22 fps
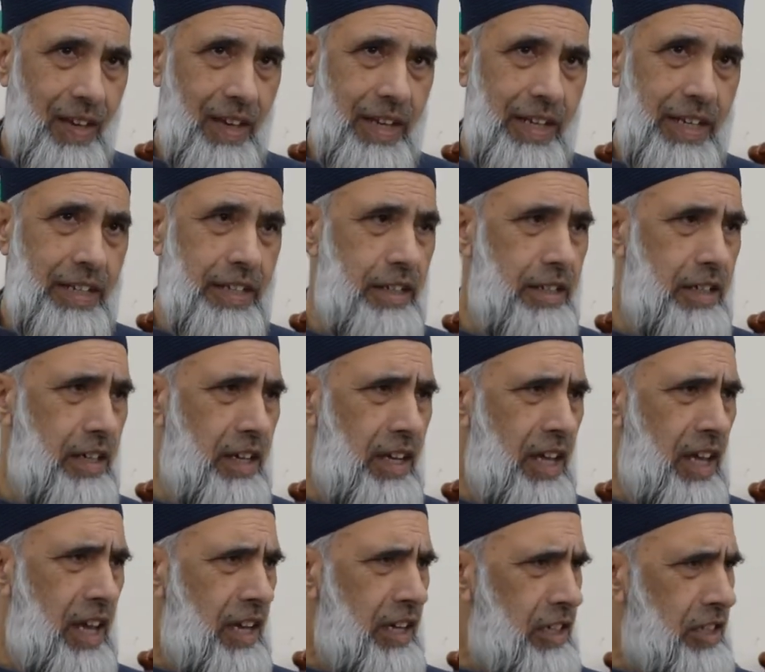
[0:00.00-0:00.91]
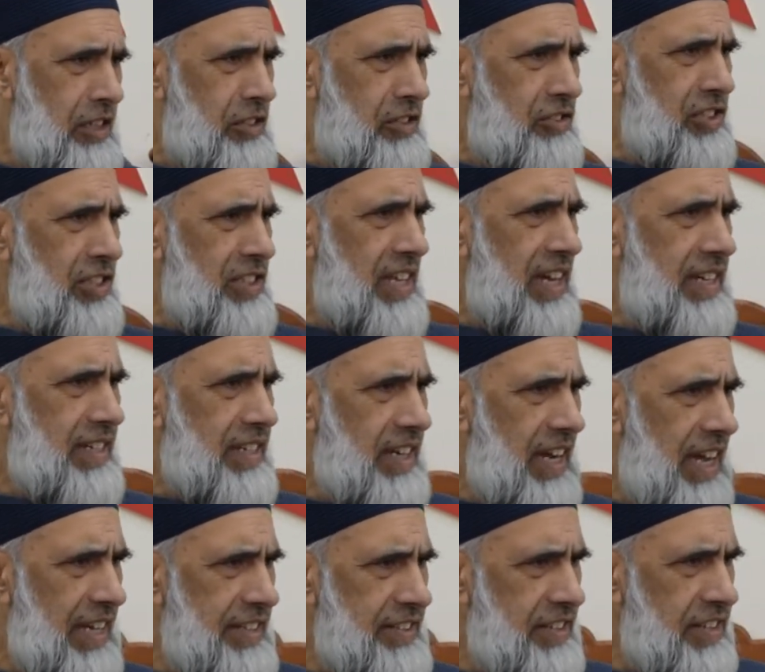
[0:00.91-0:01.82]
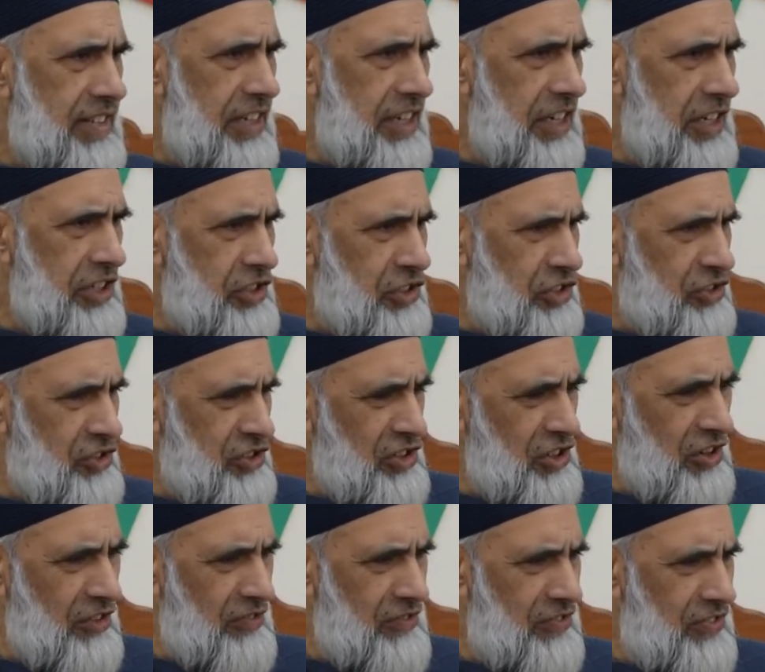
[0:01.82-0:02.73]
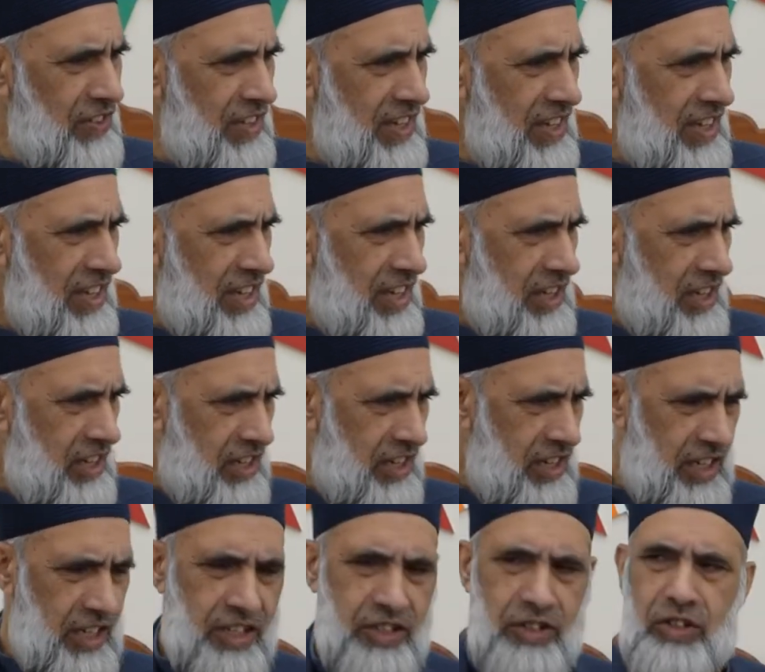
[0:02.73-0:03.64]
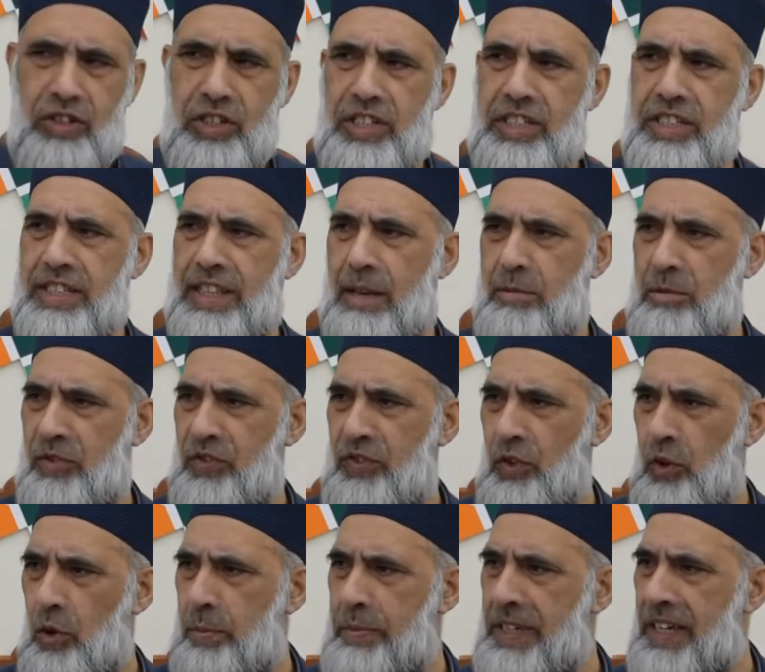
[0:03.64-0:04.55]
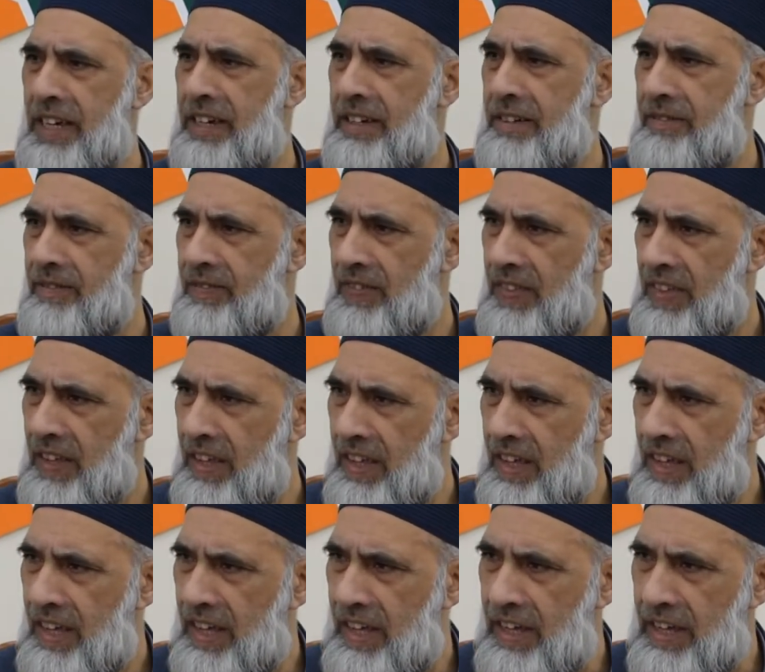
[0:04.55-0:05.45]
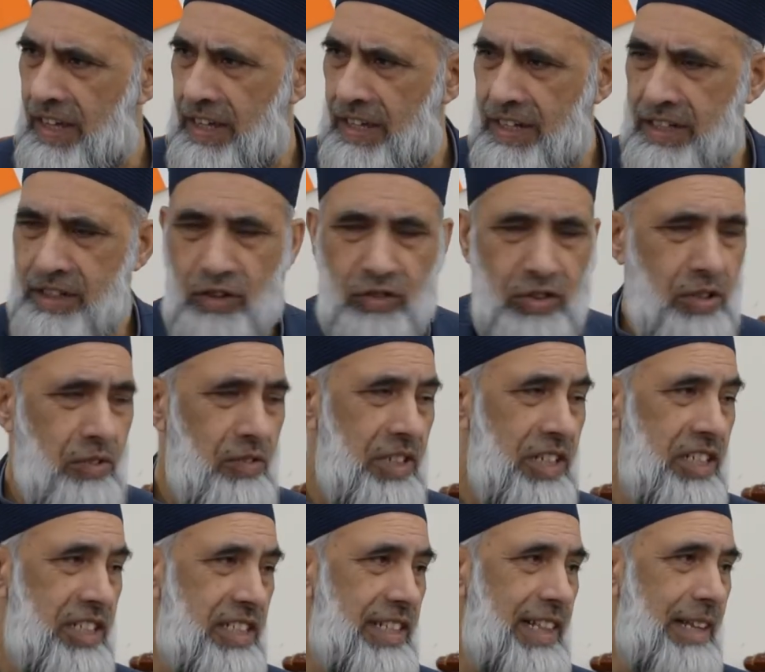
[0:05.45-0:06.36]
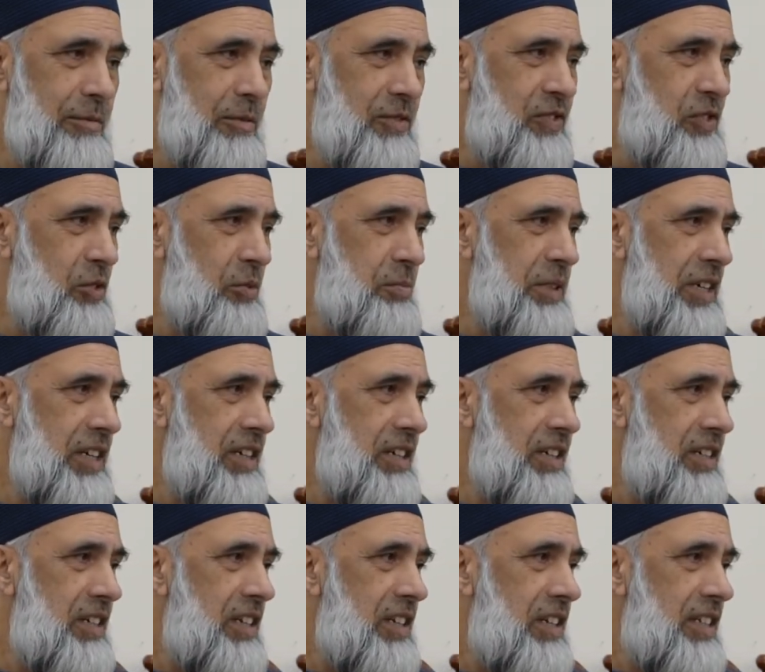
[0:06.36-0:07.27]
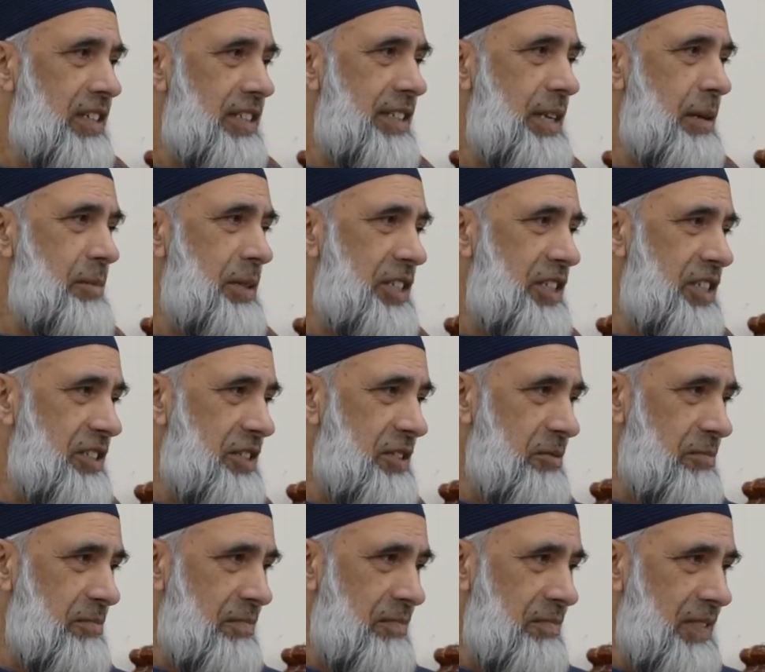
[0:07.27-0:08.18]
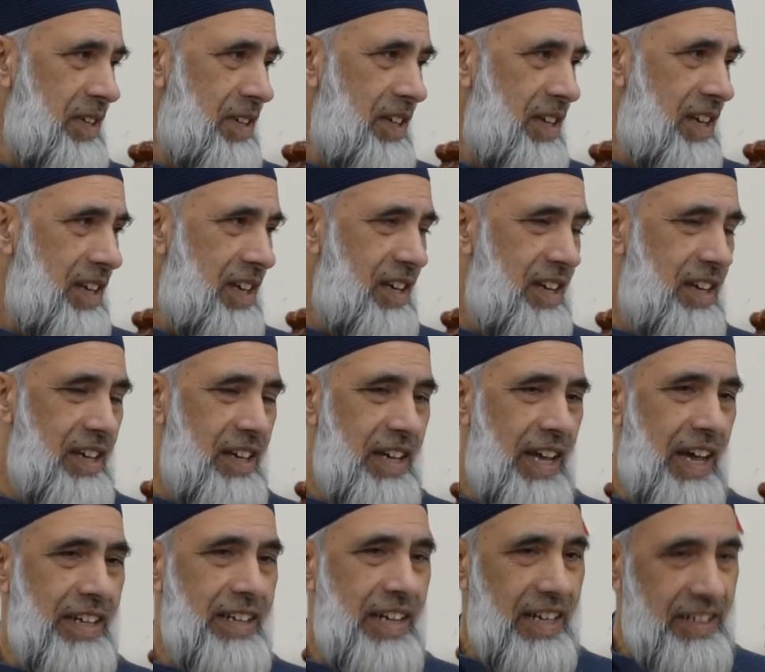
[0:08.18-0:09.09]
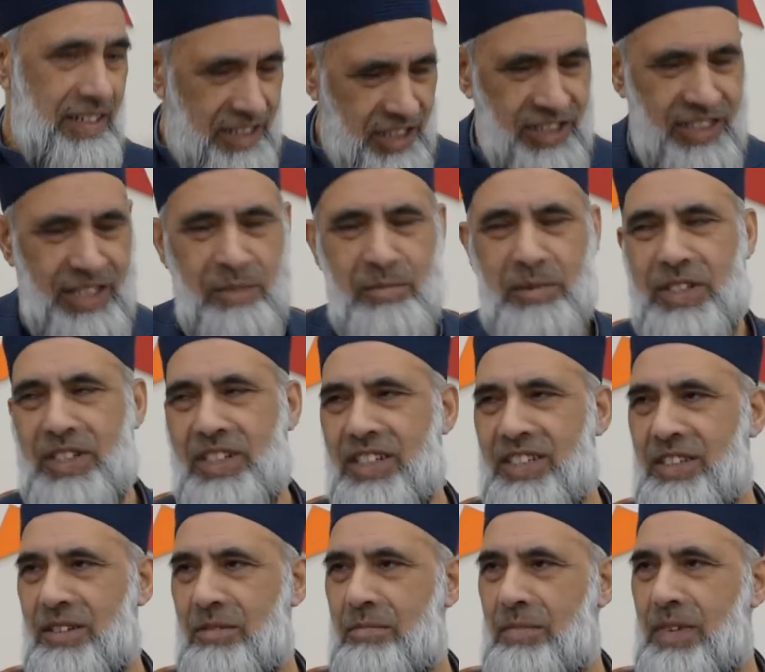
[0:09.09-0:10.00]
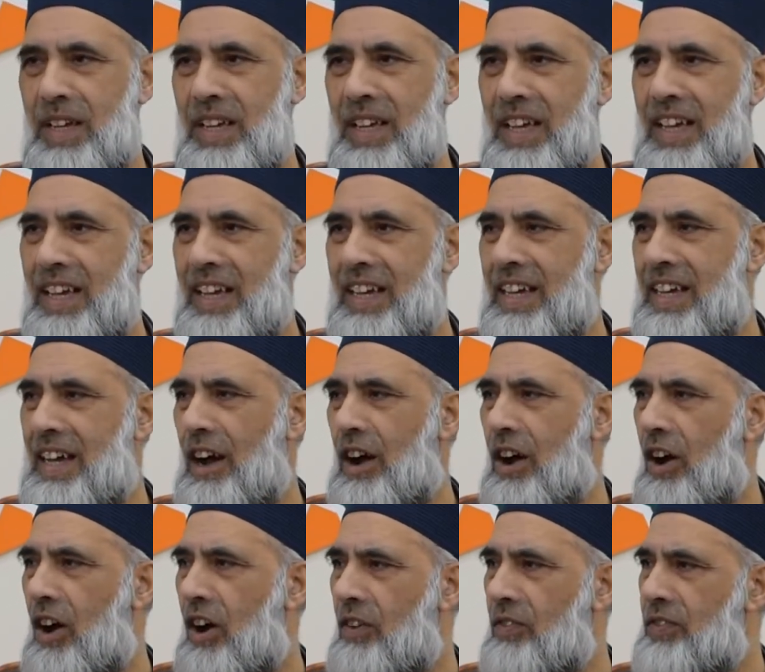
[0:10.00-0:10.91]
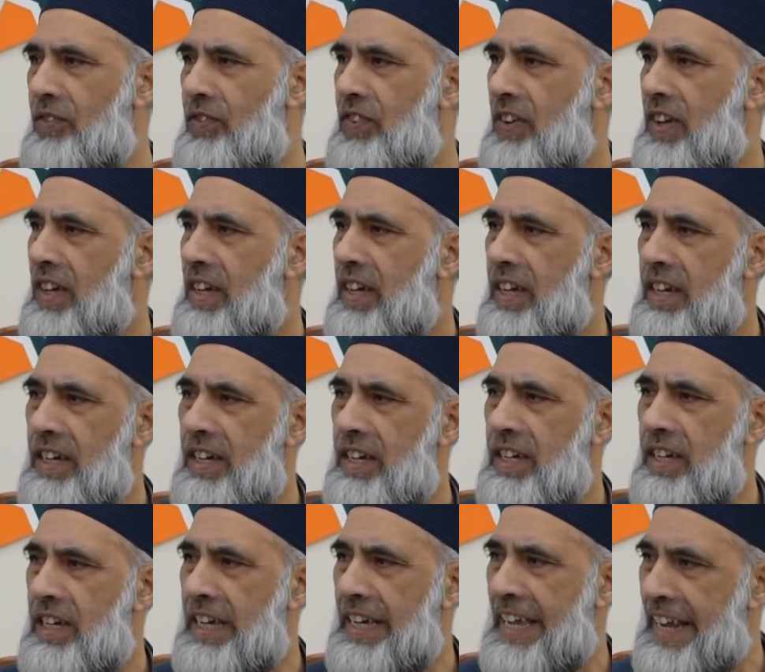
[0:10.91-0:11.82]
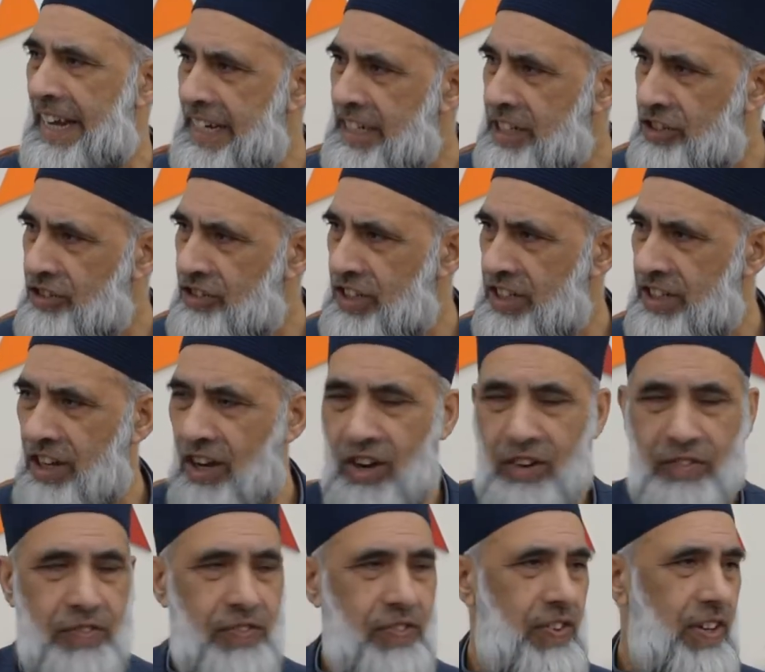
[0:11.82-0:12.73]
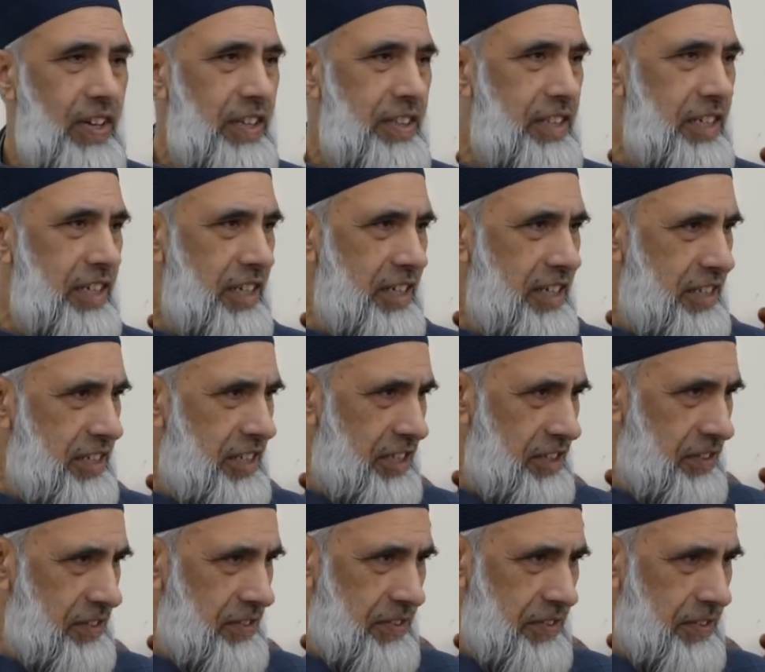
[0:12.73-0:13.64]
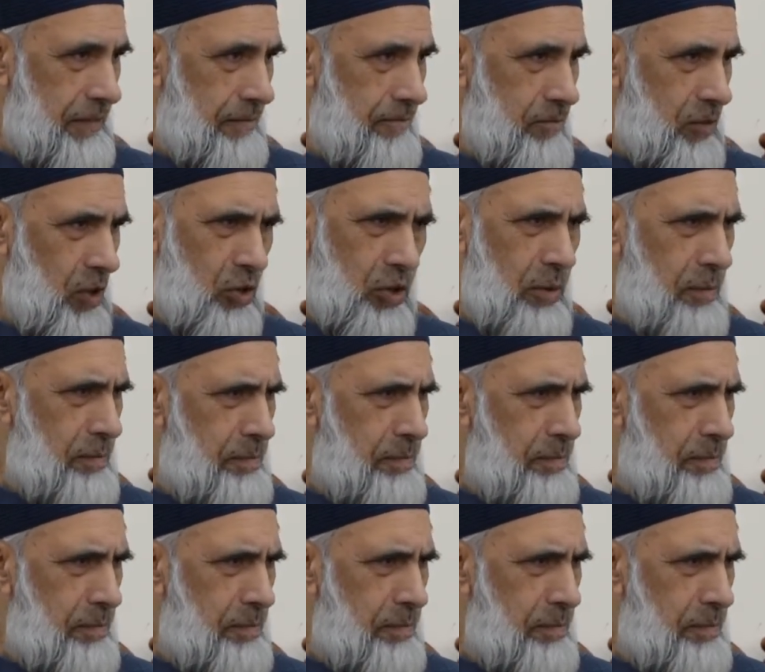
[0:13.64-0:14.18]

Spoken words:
In a country that has a history of, you know, Islamophobia, not only Islamophobia, Semitism, anti-Semitism, of hatred of the others on a